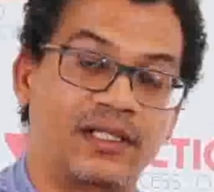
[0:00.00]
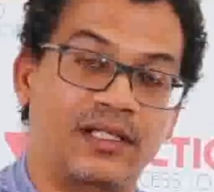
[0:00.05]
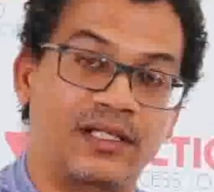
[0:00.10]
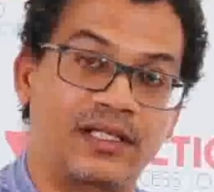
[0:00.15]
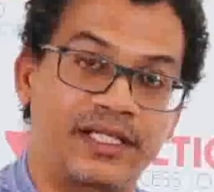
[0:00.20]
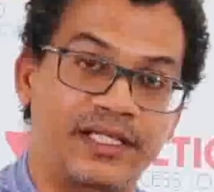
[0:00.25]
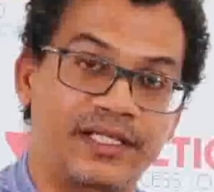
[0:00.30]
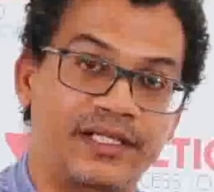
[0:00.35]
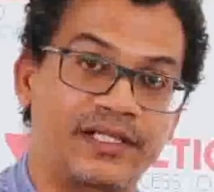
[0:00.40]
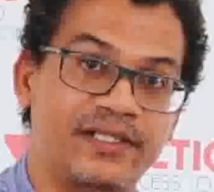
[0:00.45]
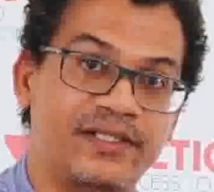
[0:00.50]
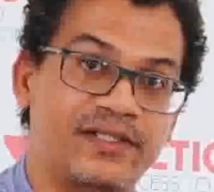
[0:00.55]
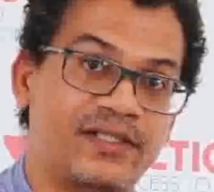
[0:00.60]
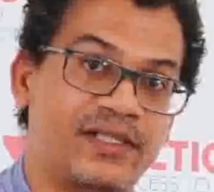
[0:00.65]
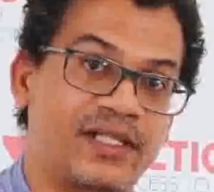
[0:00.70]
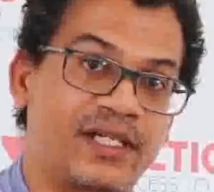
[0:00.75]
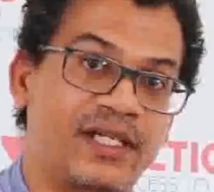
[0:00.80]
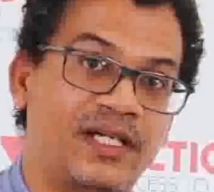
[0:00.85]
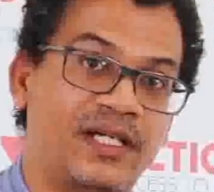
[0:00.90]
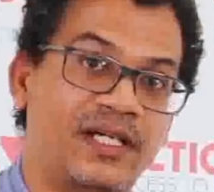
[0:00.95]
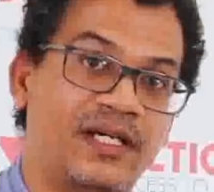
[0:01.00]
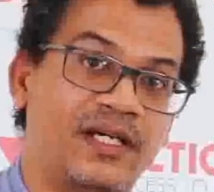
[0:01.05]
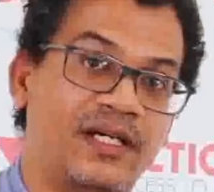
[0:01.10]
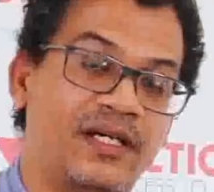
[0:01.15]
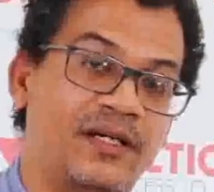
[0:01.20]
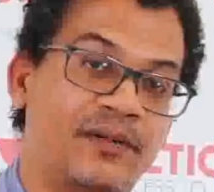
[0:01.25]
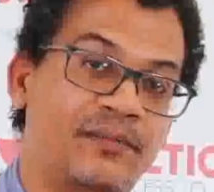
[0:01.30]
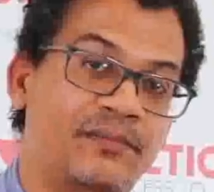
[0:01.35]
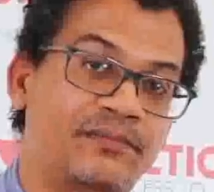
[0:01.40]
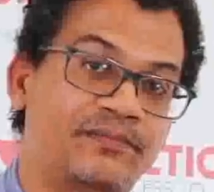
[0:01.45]
leaders
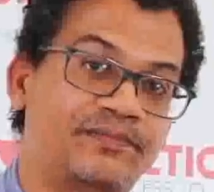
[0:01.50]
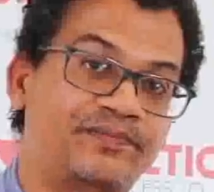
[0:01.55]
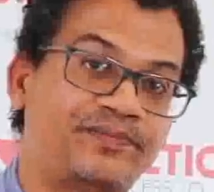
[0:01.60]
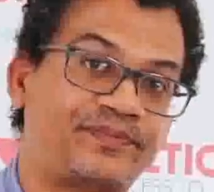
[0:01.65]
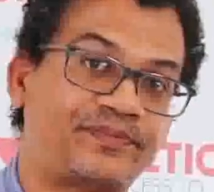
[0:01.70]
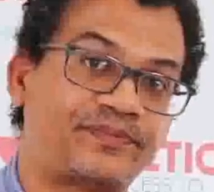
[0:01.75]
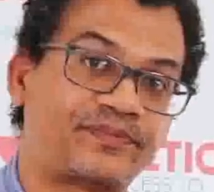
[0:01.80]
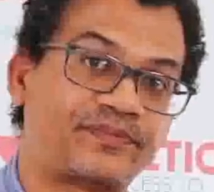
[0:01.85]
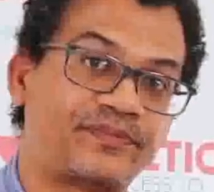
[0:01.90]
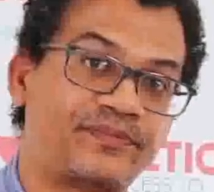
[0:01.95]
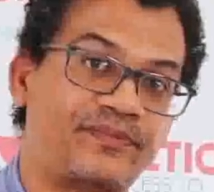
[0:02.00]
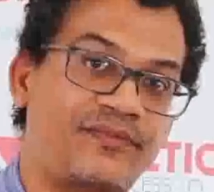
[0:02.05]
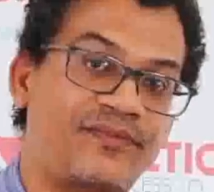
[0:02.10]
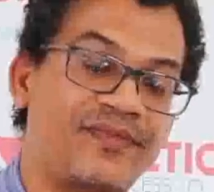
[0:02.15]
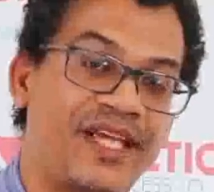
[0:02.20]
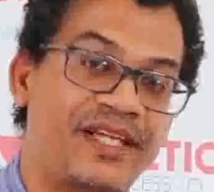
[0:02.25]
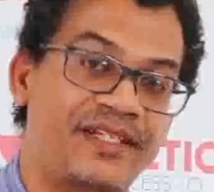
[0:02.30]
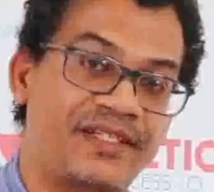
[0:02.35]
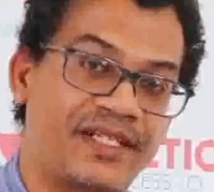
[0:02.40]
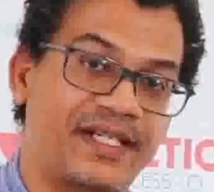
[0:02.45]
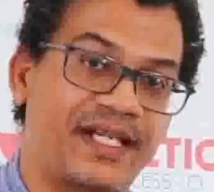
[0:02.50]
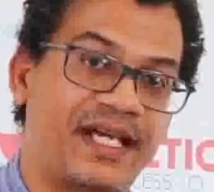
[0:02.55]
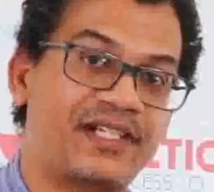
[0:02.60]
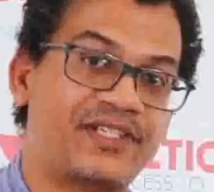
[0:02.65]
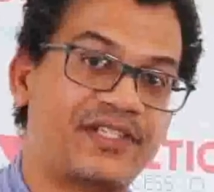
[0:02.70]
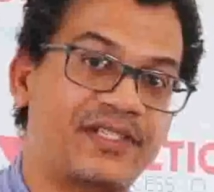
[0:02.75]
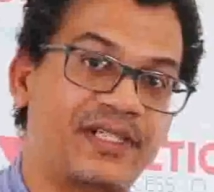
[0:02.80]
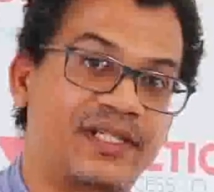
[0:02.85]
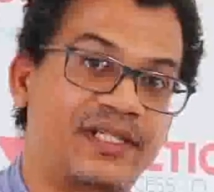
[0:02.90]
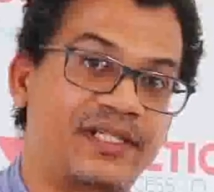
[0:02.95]

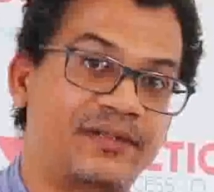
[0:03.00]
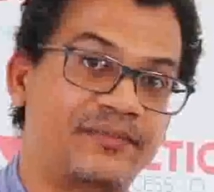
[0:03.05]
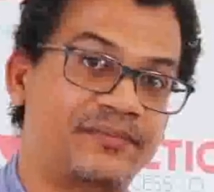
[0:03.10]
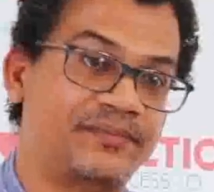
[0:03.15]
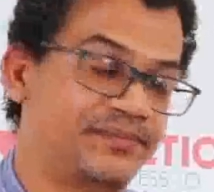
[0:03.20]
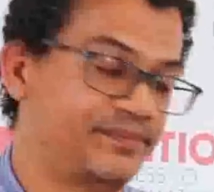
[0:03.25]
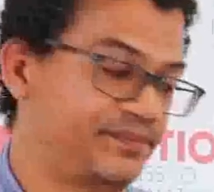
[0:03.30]
internationally.